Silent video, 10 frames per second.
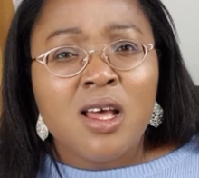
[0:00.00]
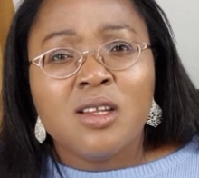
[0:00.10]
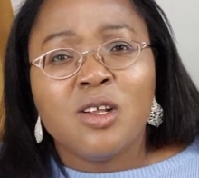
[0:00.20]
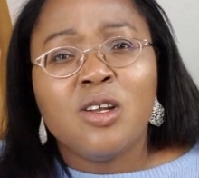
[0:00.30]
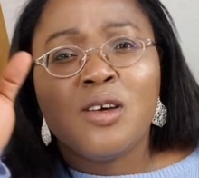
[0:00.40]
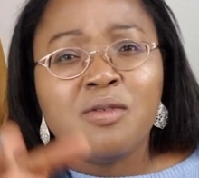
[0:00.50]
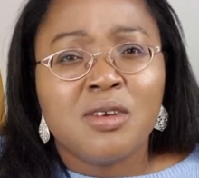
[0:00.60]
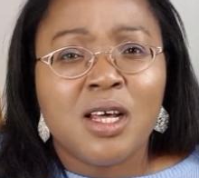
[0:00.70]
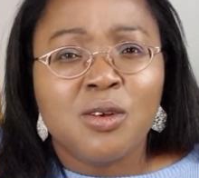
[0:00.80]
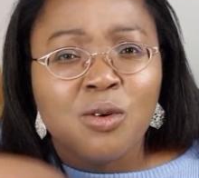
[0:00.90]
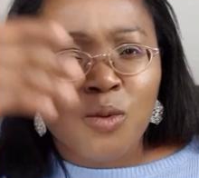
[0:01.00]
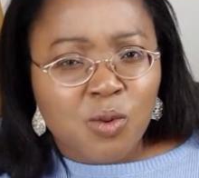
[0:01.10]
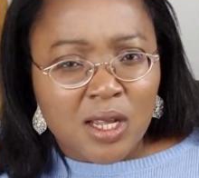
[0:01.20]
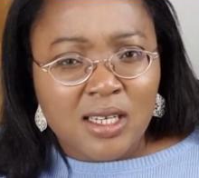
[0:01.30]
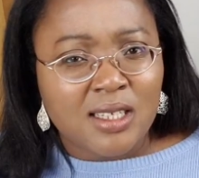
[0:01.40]
And all of them know
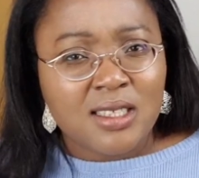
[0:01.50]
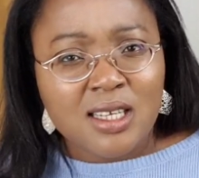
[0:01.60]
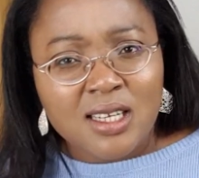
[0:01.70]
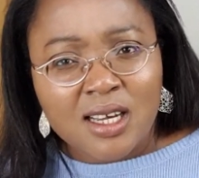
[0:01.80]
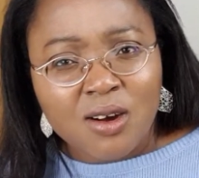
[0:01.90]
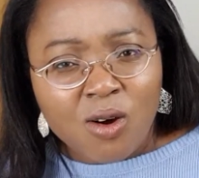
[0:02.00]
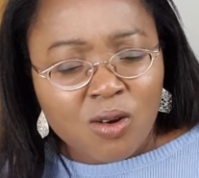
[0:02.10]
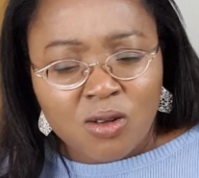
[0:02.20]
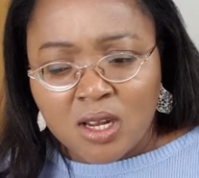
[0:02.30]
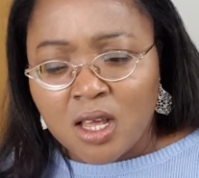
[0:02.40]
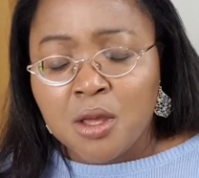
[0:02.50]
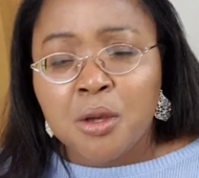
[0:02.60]
where they say they call on.